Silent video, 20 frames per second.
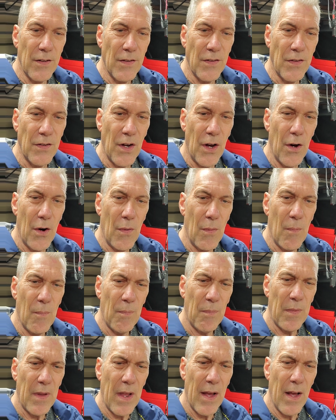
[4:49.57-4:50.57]
So
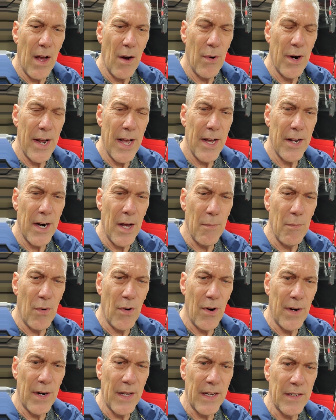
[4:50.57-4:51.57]
I went out and I
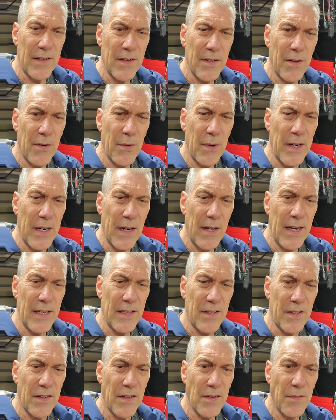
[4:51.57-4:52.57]
bought auxiliary
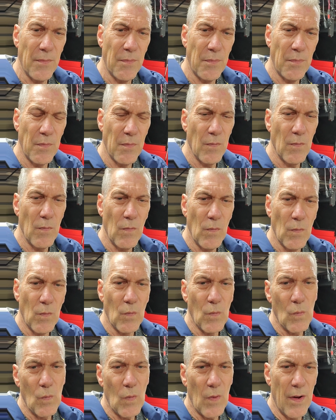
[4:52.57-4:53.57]
lights.
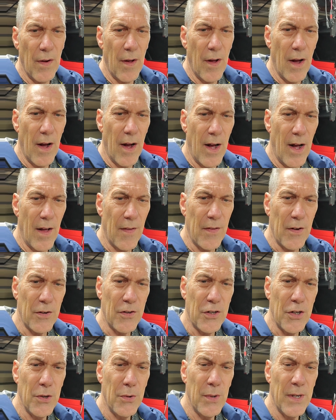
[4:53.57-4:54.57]
They're
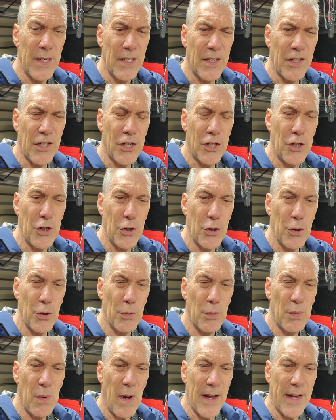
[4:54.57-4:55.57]
2-inch
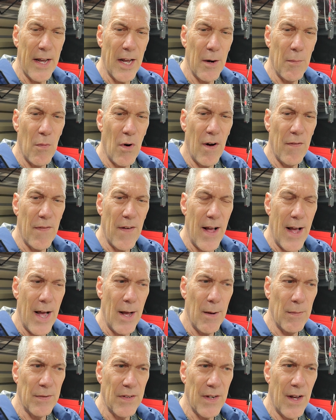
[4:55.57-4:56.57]
cube. I got them off of
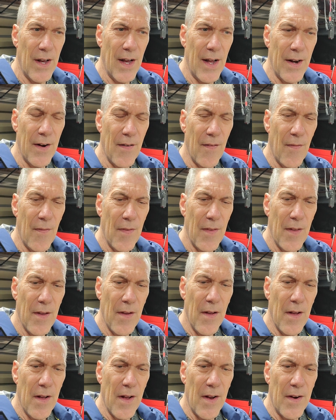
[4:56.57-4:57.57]
Amazon.
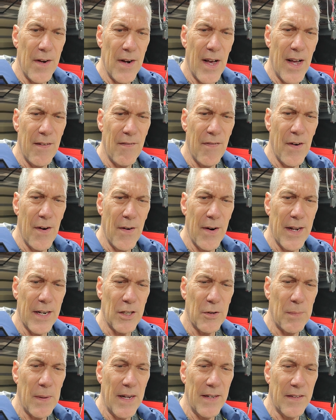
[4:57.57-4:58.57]
Not very
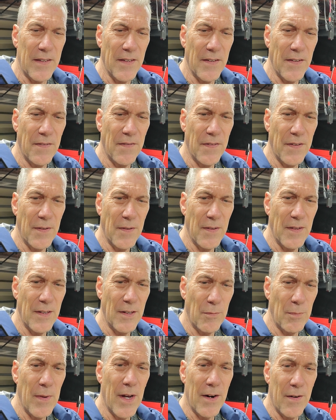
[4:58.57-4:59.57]
expensive.
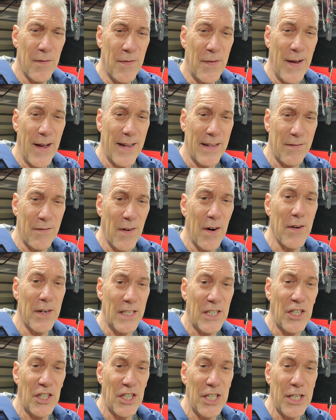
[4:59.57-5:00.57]
As a matter of fact,
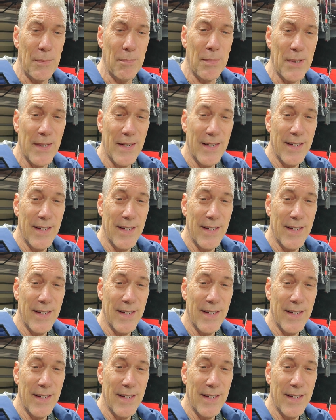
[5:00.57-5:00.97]
very cheap.